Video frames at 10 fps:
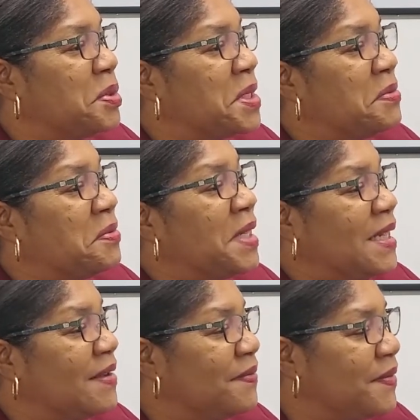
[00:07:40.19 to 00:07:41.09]
the
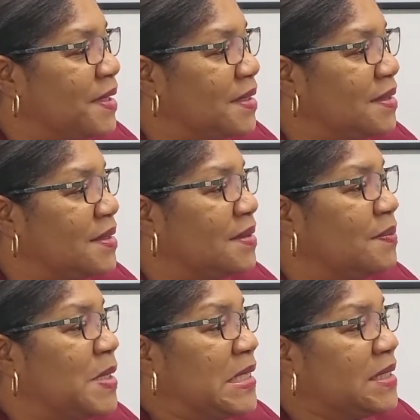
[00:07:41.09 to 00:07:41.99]
relevant
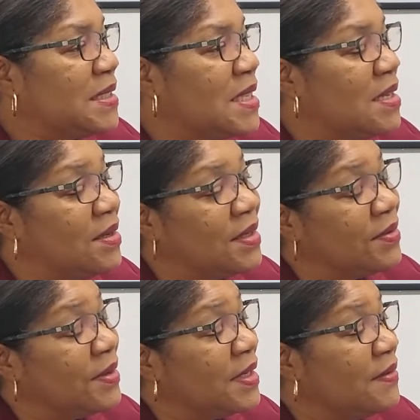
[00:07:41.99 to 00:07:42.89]
personnel or the
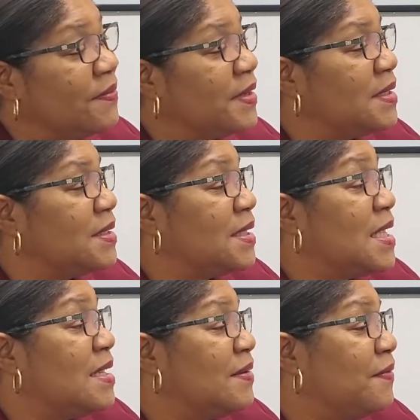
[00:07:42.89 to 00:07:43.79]
relevant
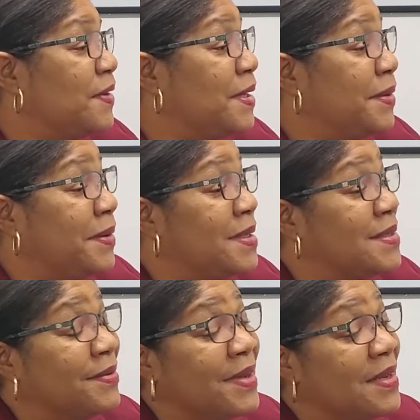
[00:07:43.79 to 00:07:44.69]
individuals,
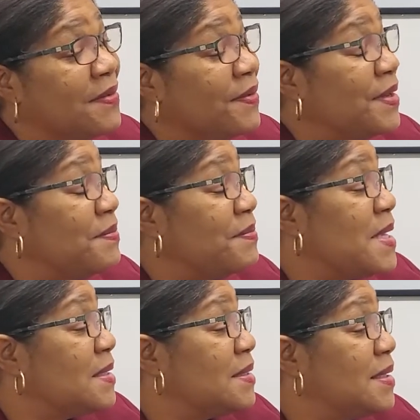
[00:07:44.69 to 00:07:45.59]
the relevant
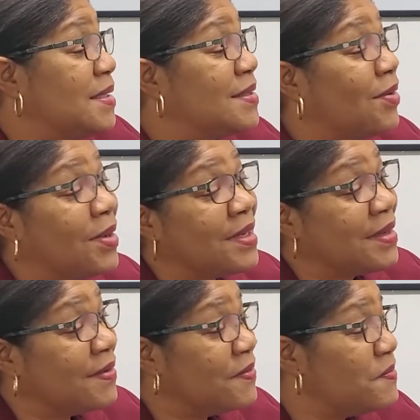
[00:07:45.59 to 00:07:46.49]
business or the
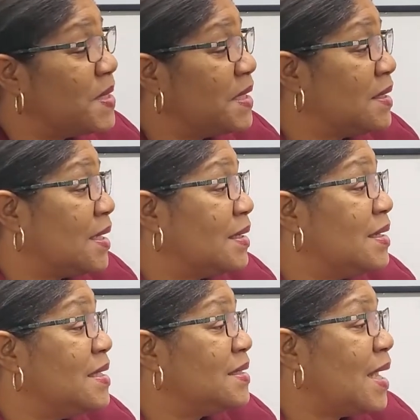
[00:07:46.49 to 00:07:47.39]
government that
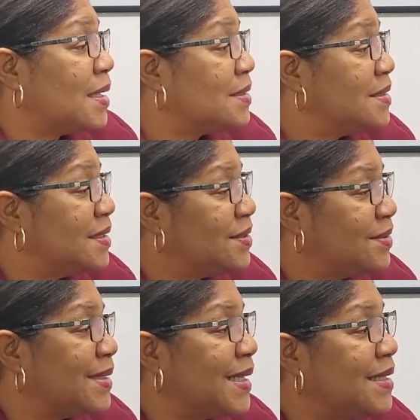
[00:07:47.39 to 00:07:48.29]
needs access
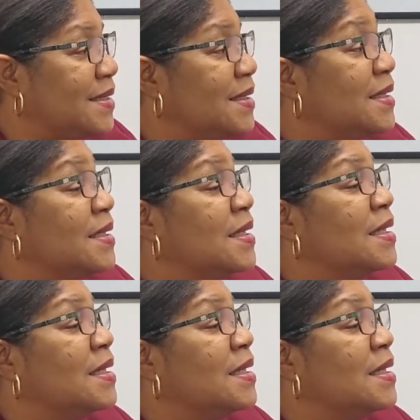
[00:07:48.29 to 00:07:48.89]
to data,